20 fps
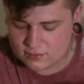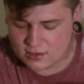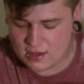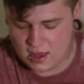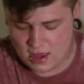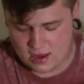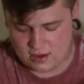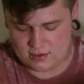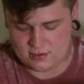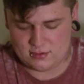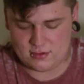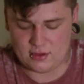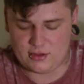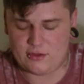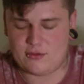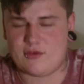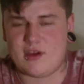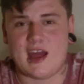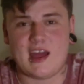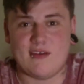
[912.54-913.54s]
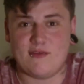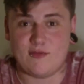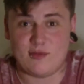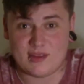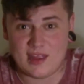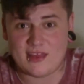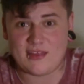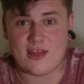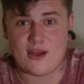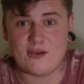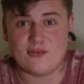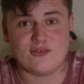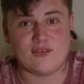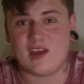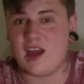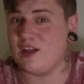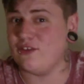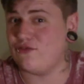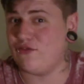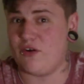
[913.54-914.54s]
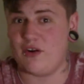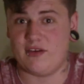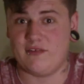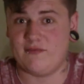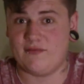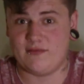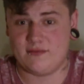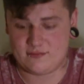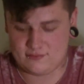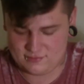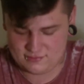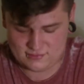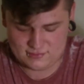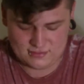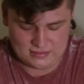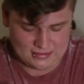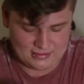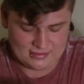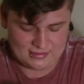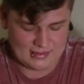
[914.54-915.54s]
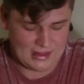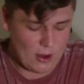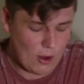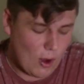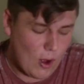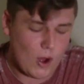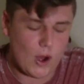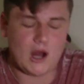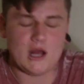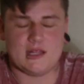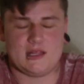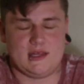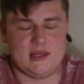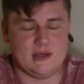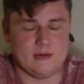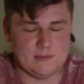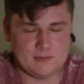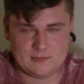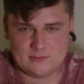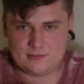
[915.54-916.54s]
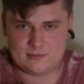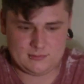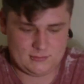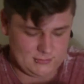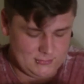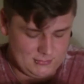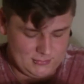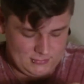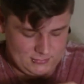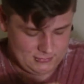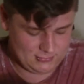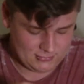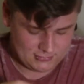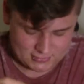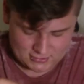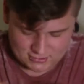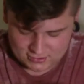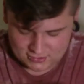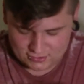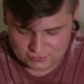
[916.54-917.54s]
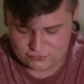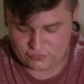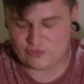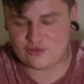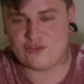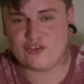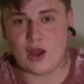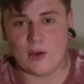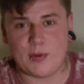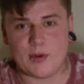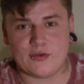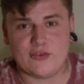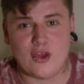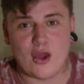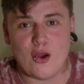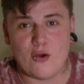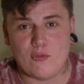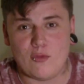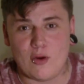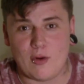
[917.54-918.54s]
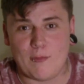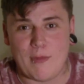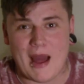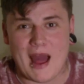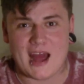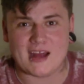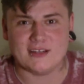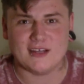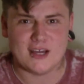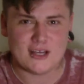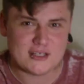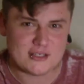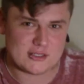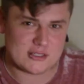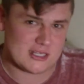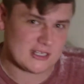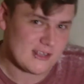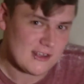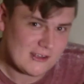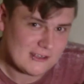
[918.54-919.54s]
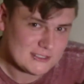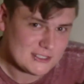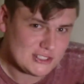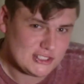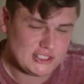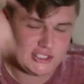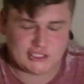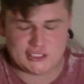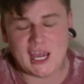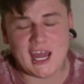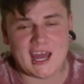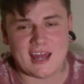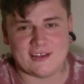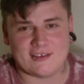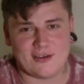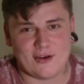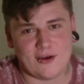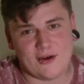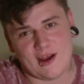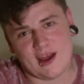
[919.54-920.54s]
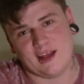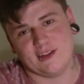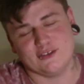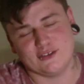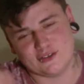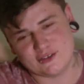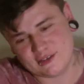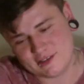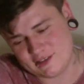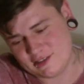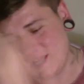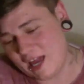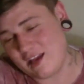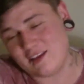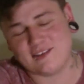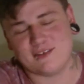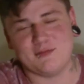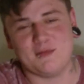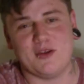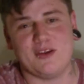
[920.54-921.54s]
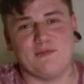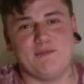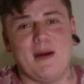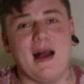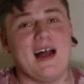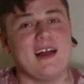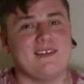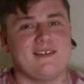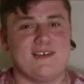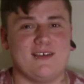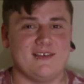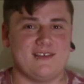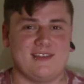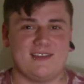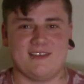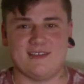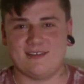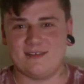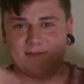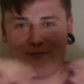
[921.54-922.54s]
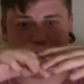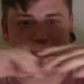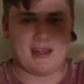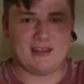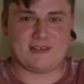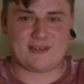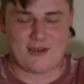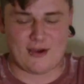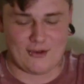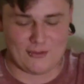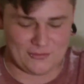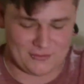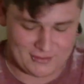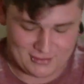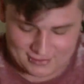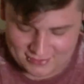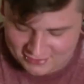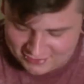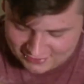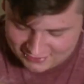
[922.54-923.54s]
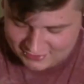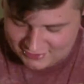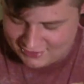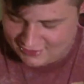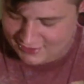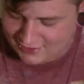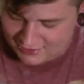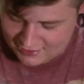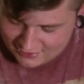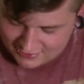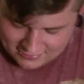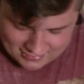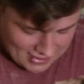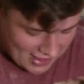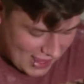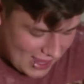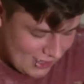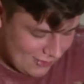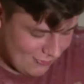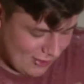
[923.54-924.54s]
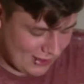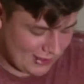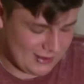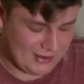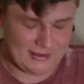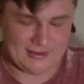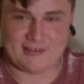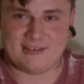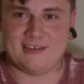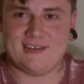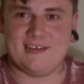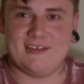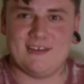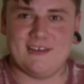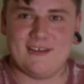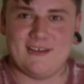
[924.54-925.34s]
Yeah, like you can't, if you take those, you can't drive. They're awesome. You stub your toe real bad, you're like, shit, it's hurting. You just take some of those bastards and pain's gone. Anyway, guys,